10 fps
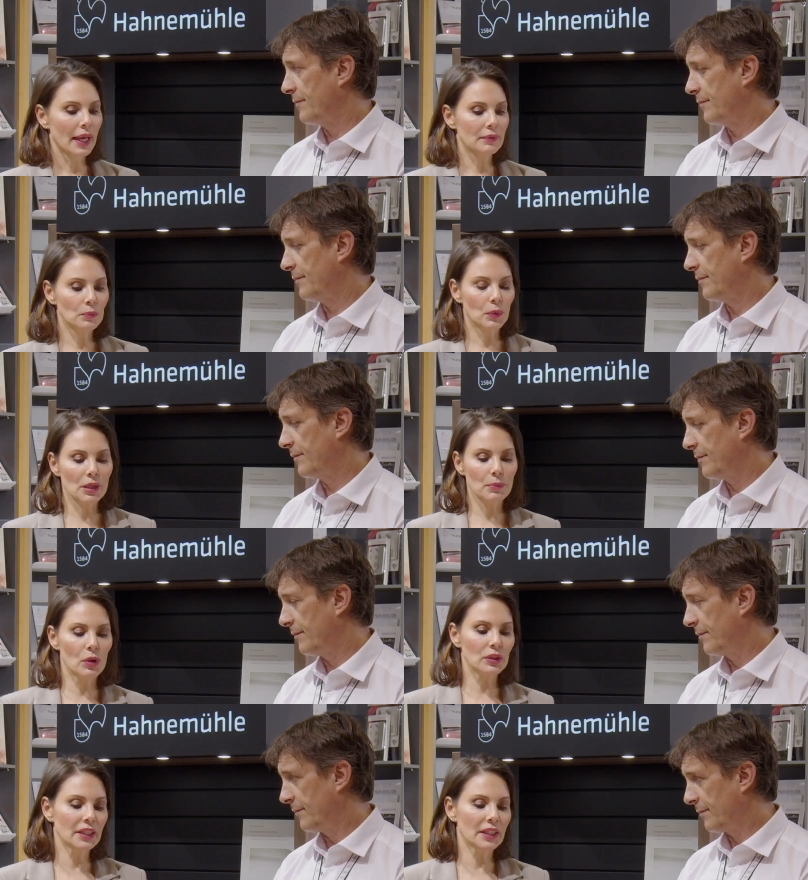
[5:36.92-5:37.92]
Speaker 1: And what I'm
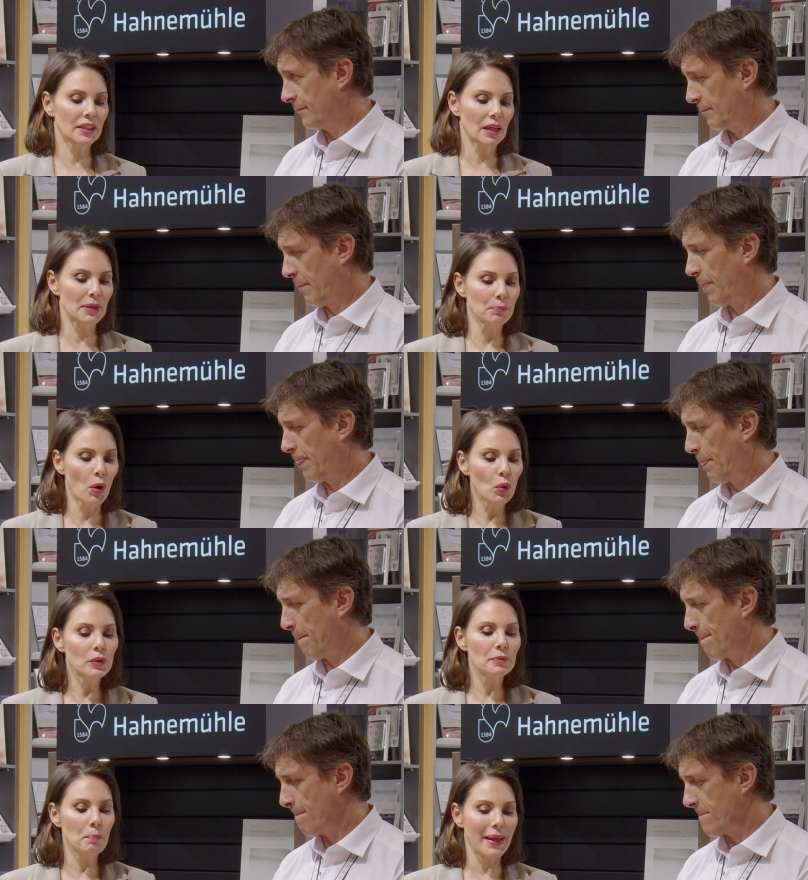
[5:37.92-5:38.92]
holding here, I mean,
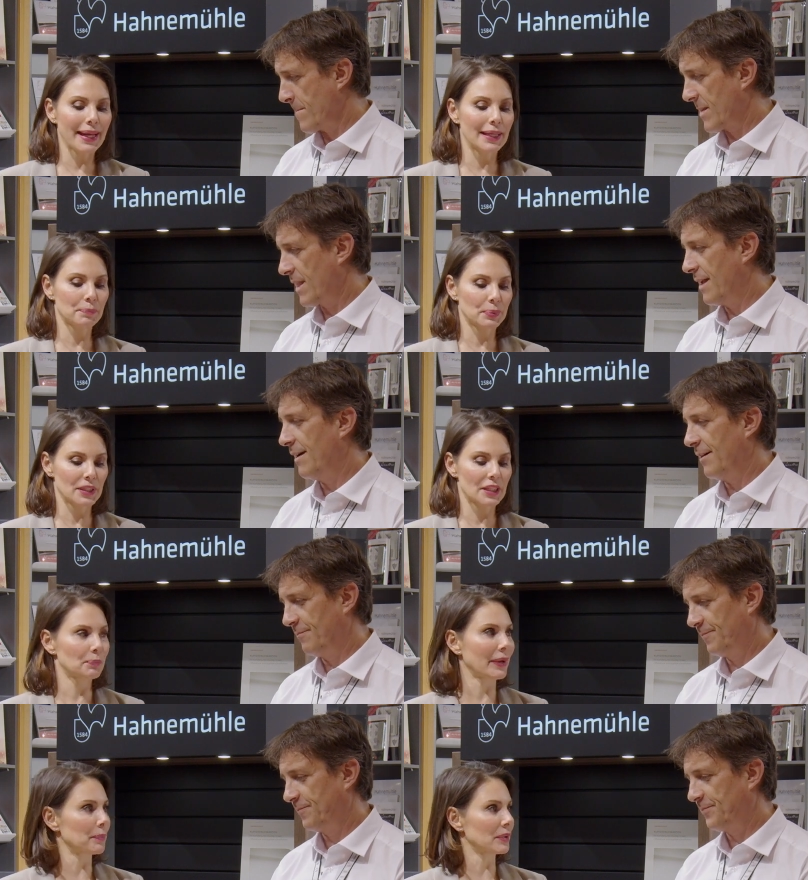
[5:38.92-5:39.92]
mold-made printing
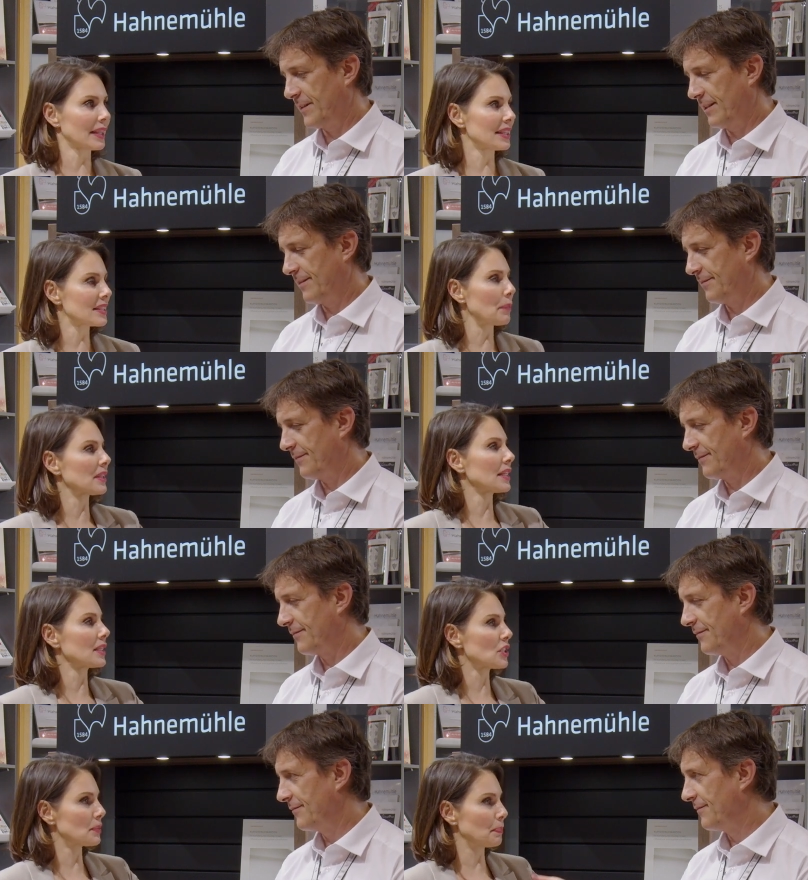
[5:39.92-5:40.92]
ah, paper. That's yeah.
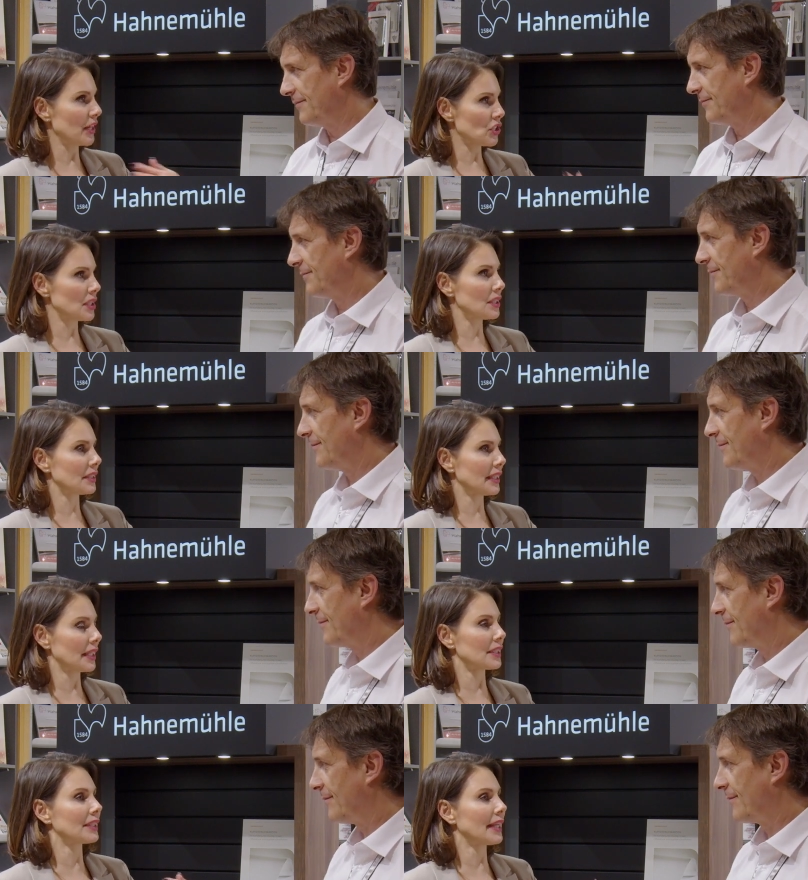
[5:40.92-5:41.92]
something special
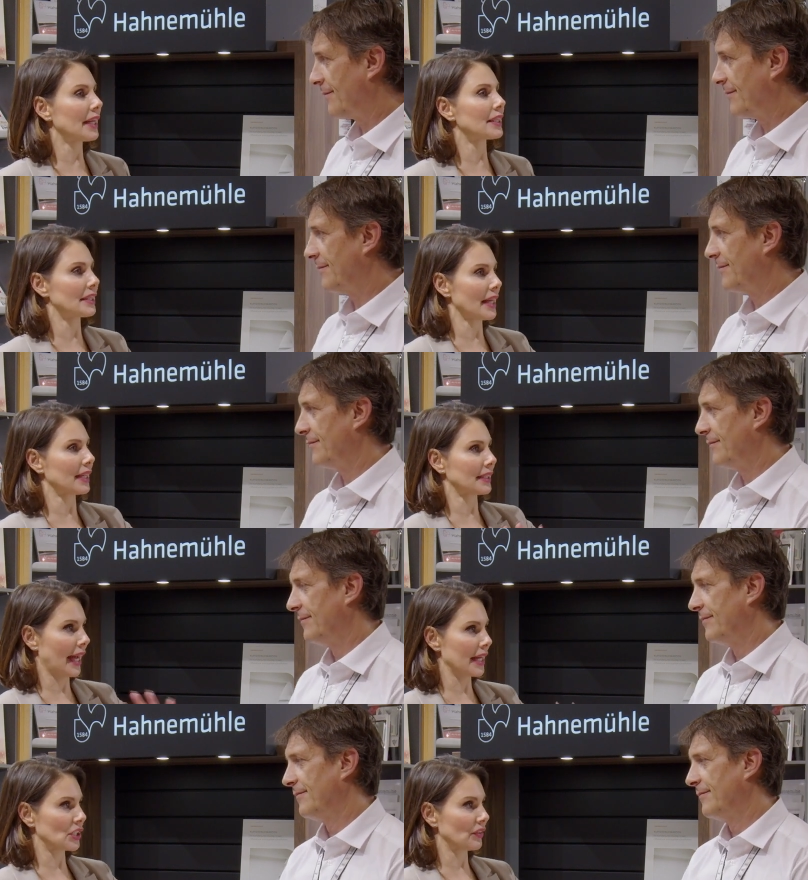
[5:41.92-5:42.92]
yet again in that
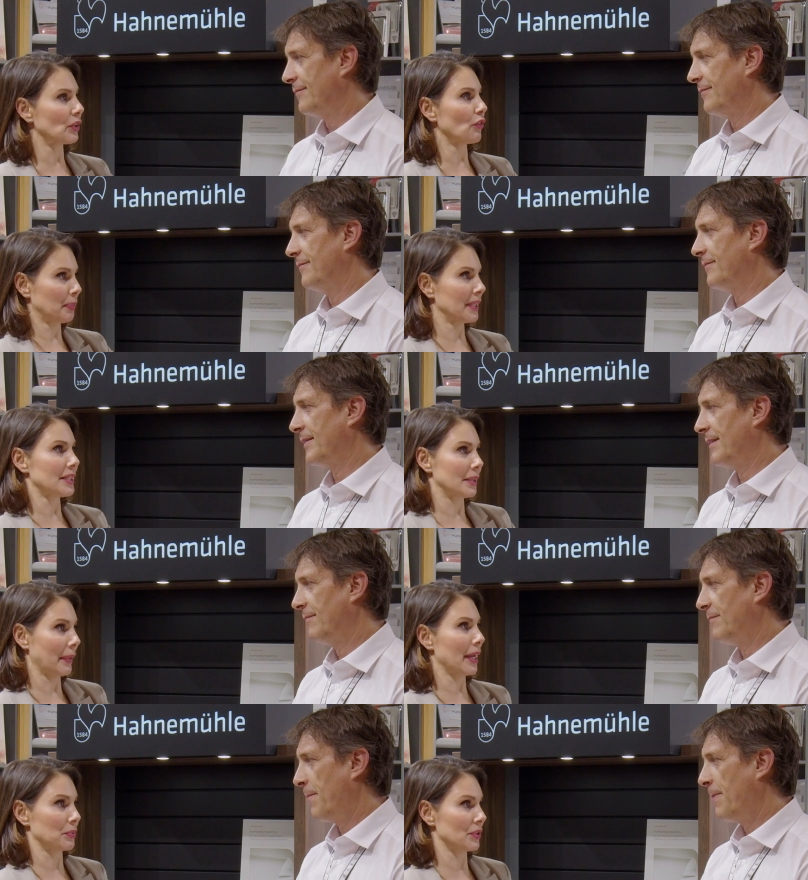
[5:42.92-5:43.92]
category of printing
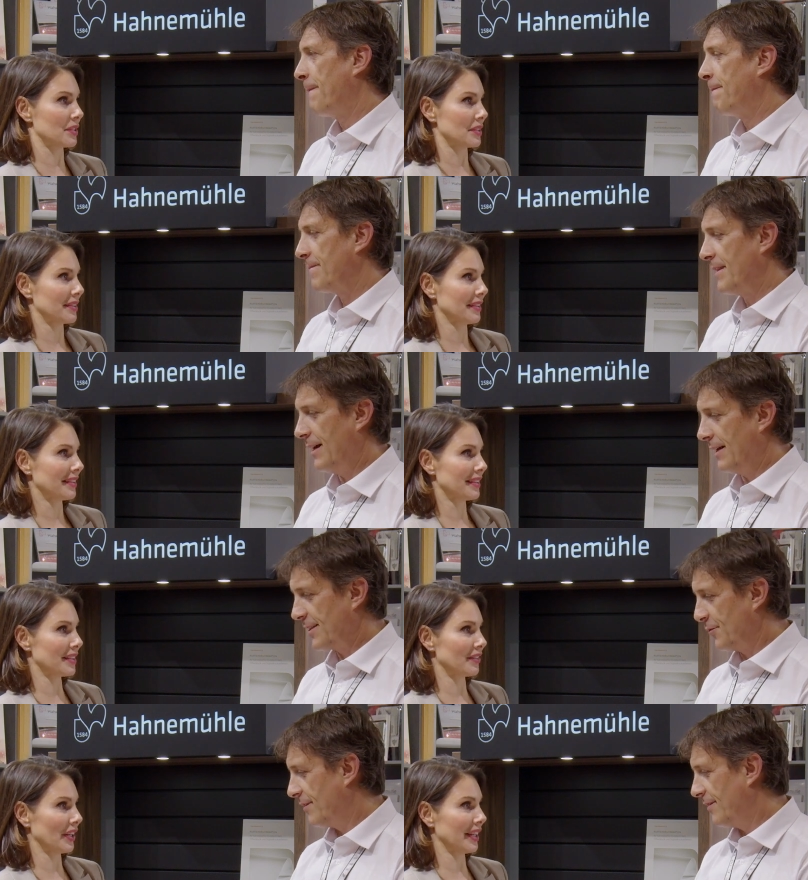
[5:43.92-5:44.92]
papers. Yeah, is
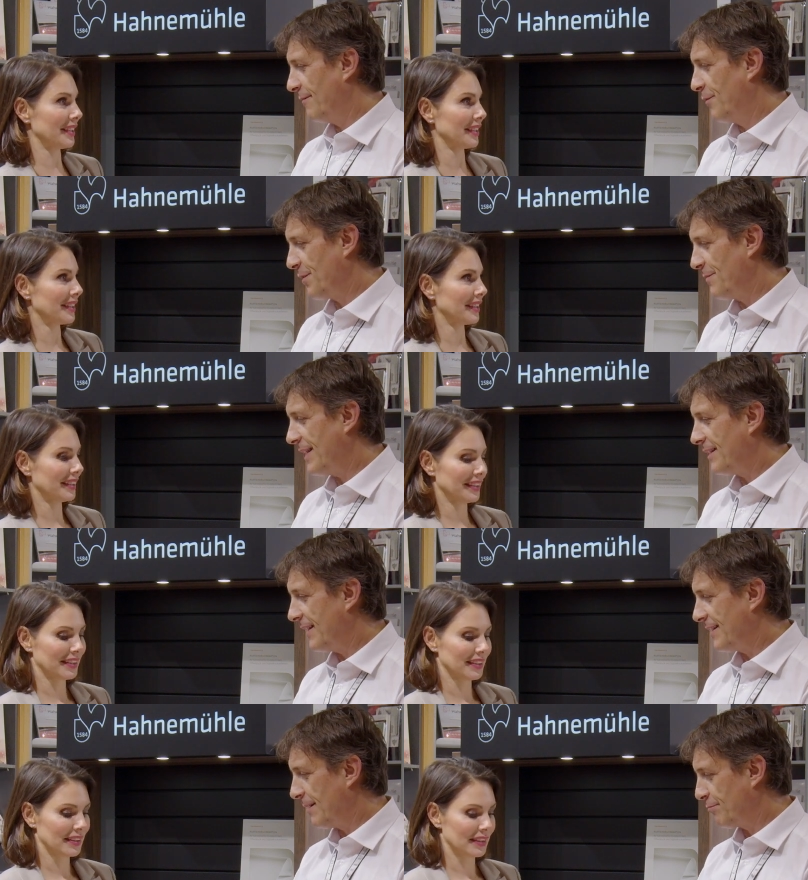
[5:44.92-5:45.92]
so right?
Speaker 2: mold-made
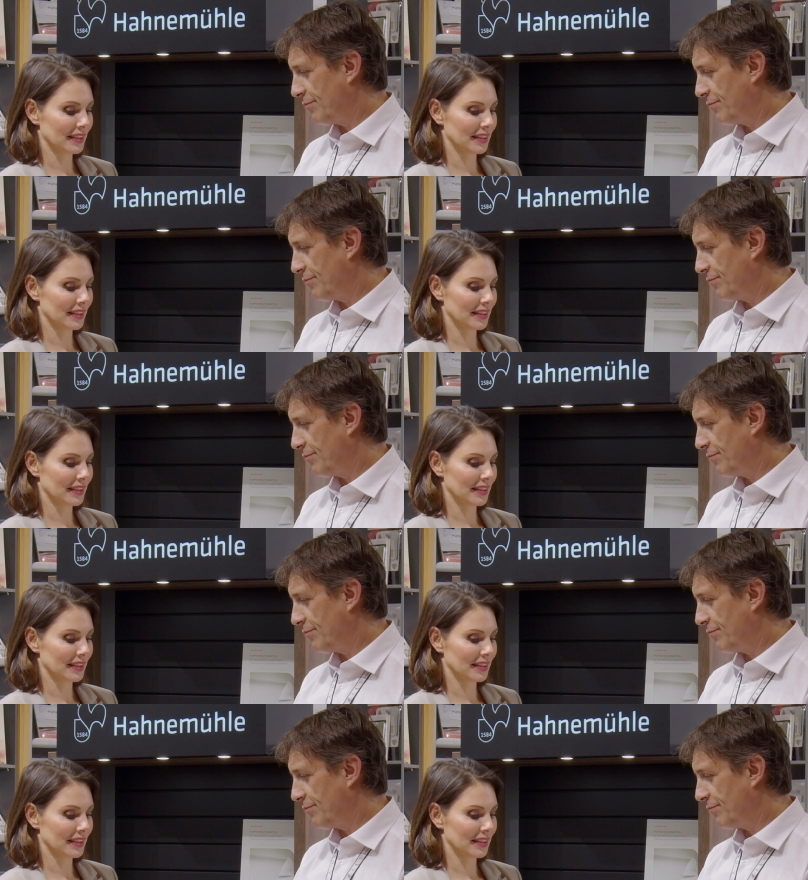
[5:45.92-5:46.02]
is a